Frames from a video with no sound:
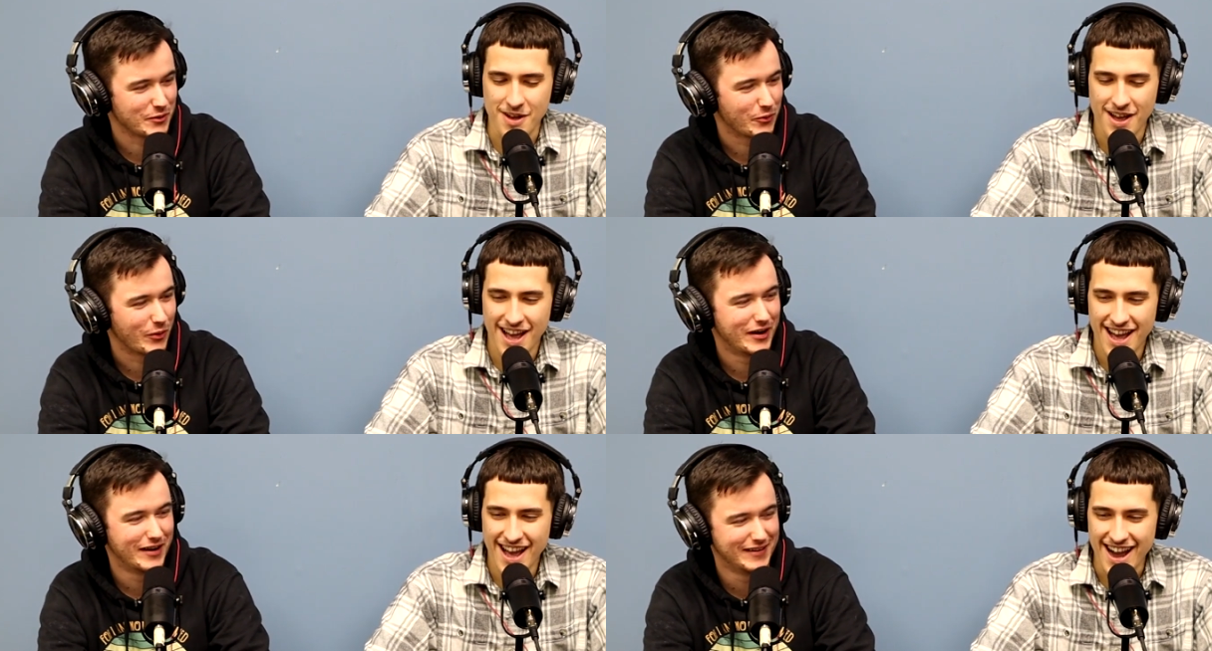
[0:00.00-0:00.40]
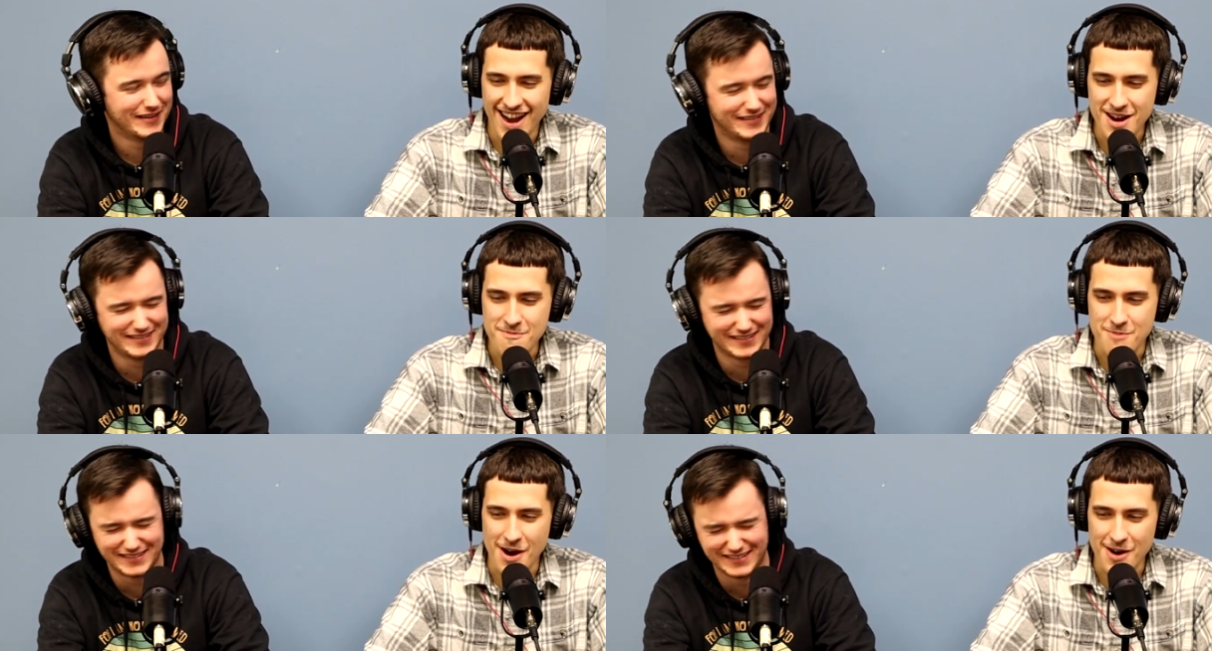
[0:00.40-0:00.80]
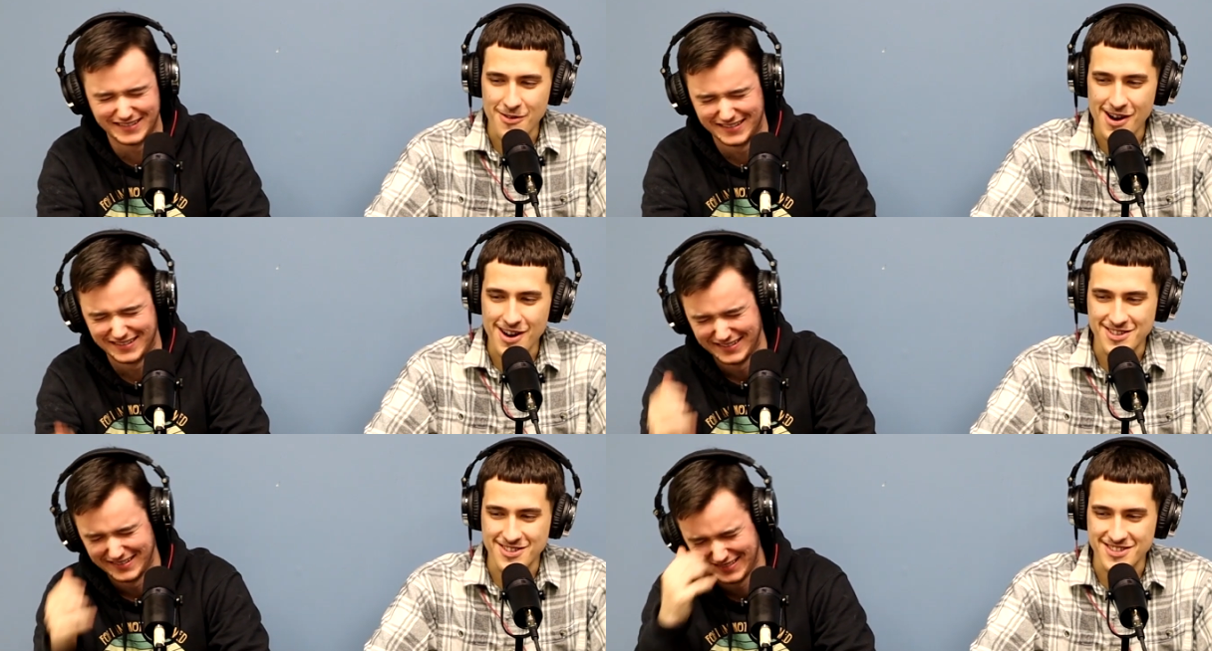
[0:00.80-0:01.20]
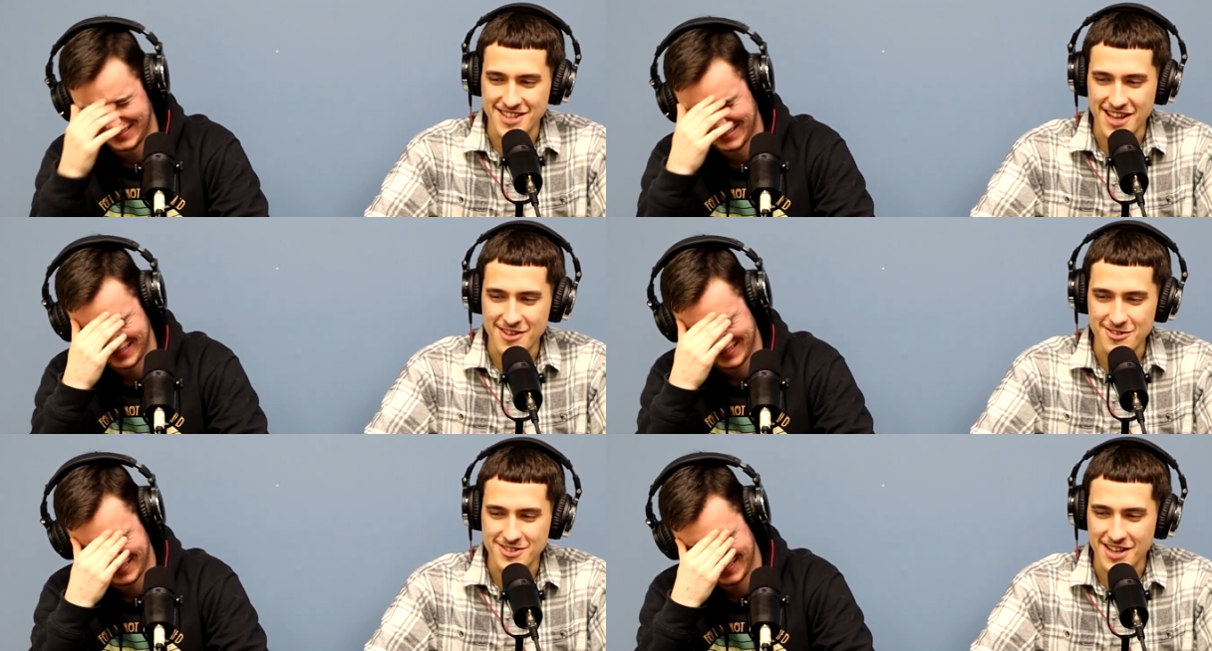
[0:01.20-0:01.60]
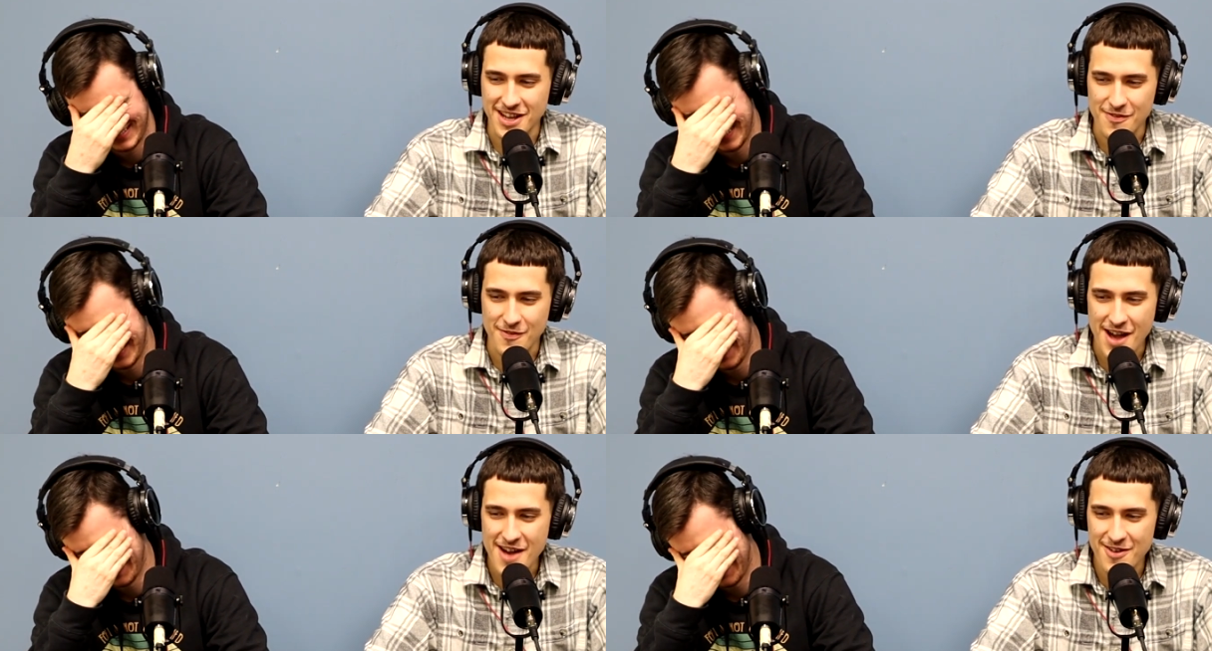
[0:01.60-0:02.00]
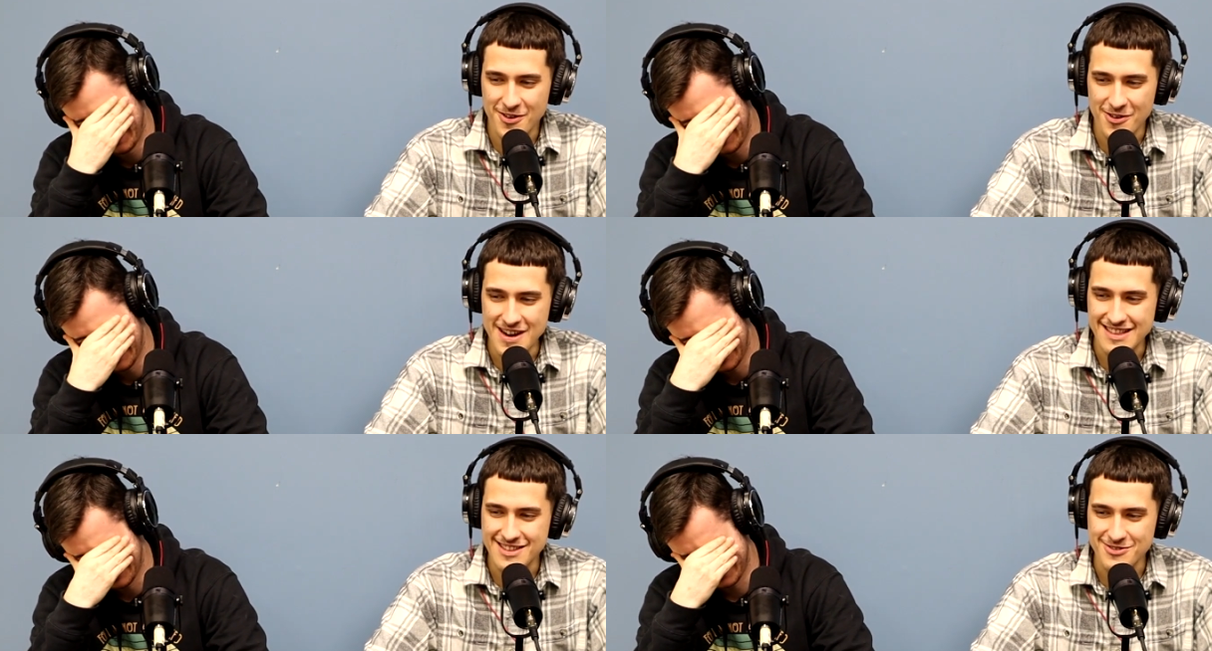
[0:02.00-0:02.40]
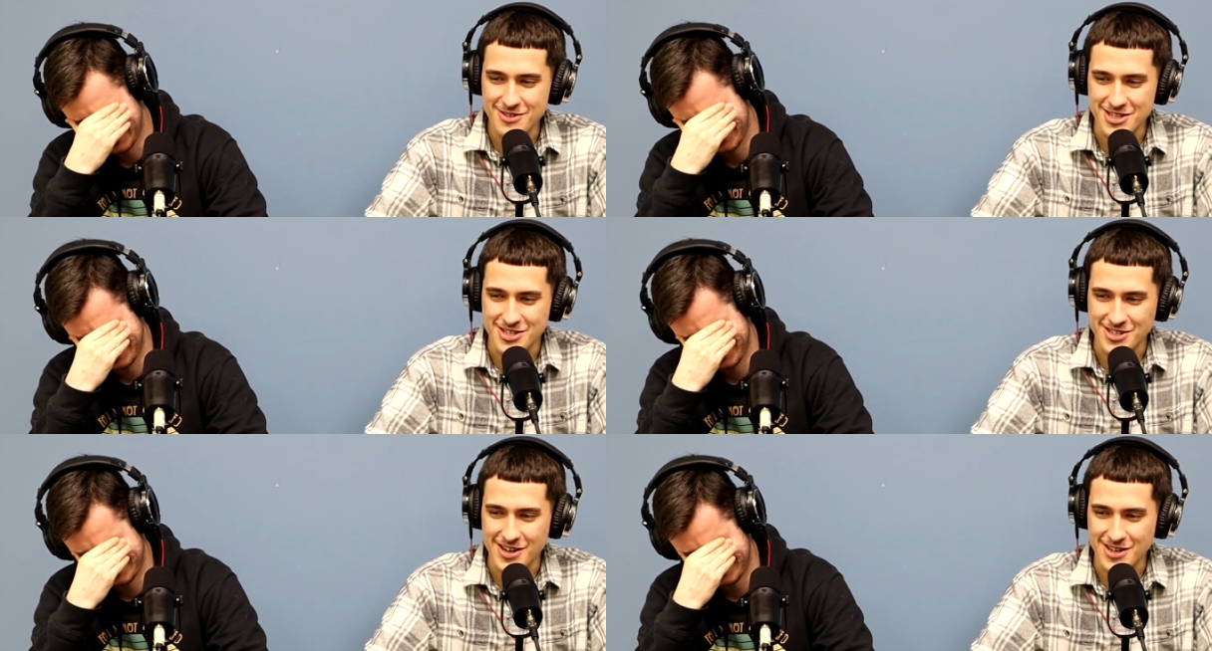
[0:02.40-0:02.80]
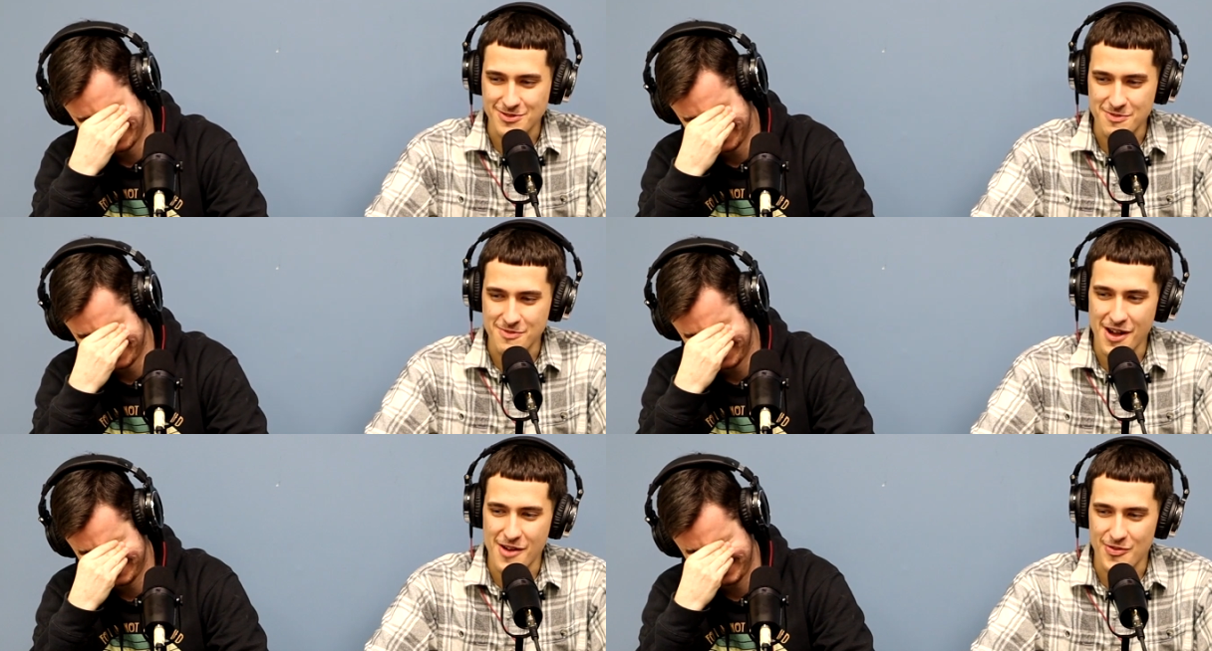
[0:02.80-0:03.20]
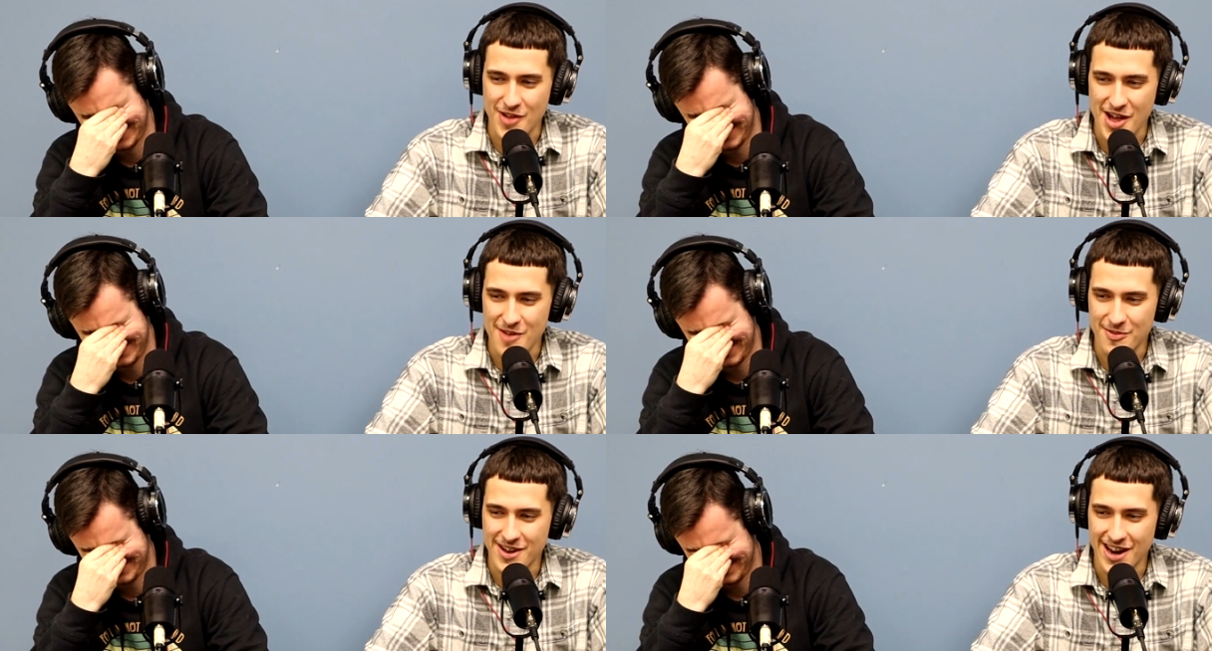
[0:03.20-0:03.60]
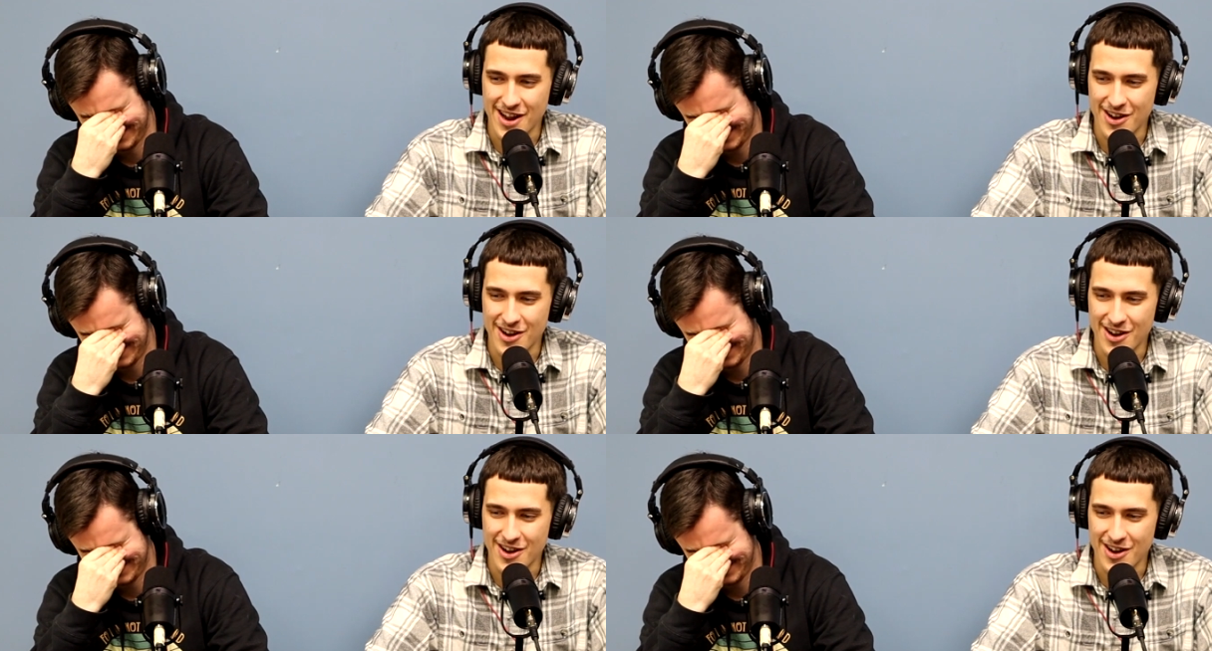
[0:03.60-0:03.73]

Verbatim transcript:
Speaker 1: I heard Paul Washer say he was like if I ever went to a church with my family and